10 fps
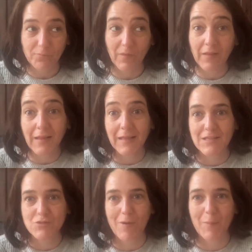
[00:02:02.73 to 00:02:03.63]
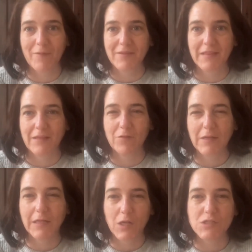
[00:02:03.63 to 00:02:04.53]
I like to wrap everything really
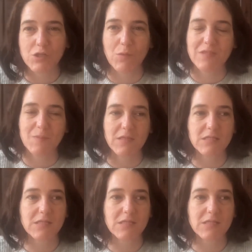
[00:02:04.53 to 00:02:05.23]
close to Christmas